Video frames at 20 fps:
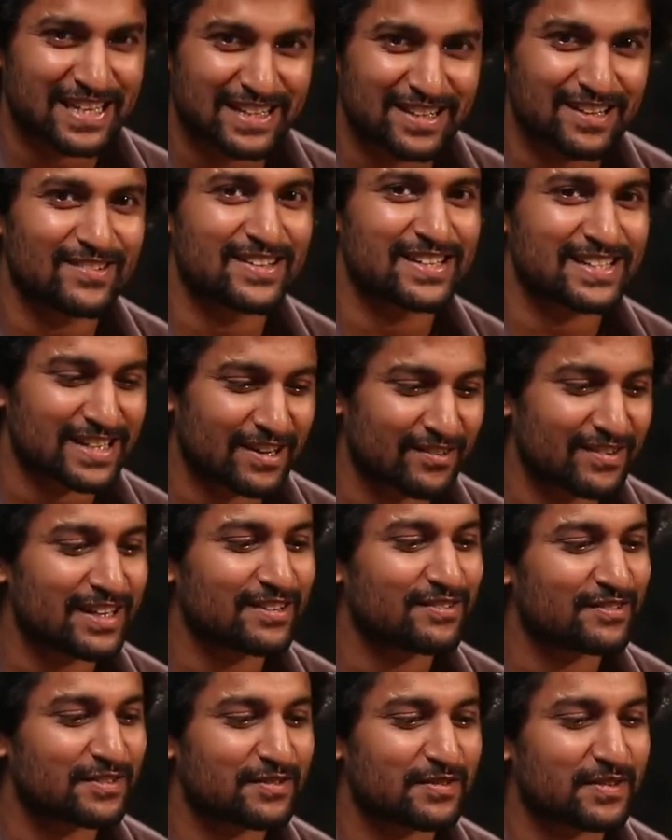Saindhav is
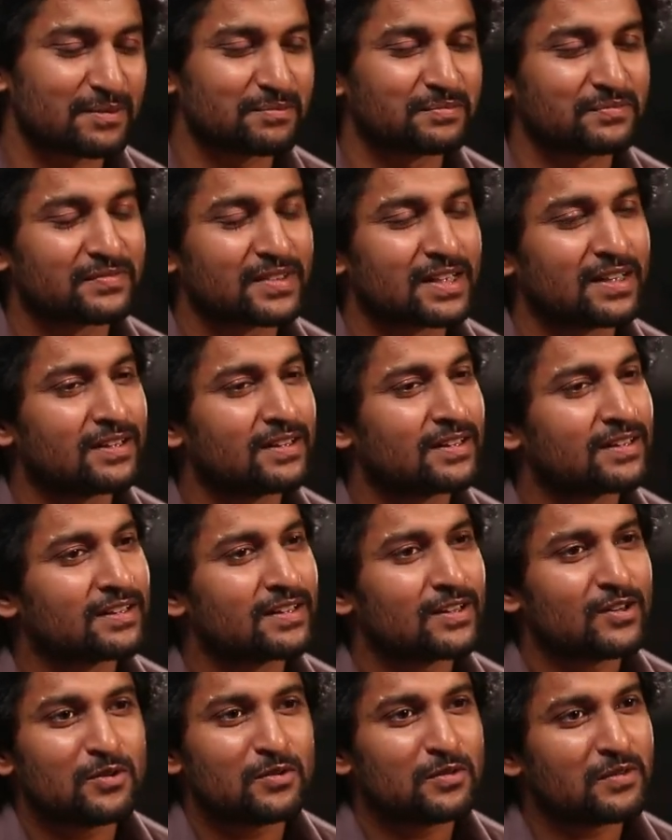75th film
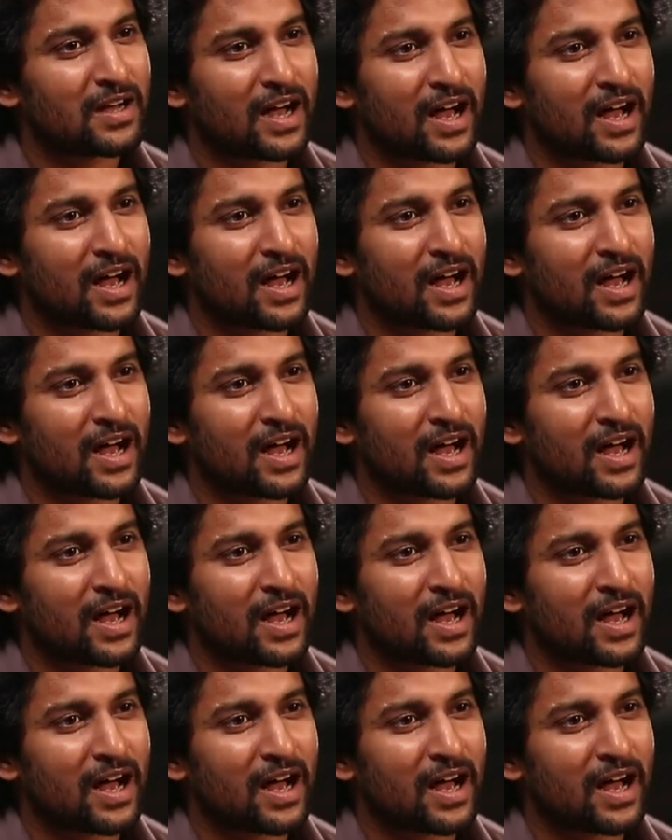no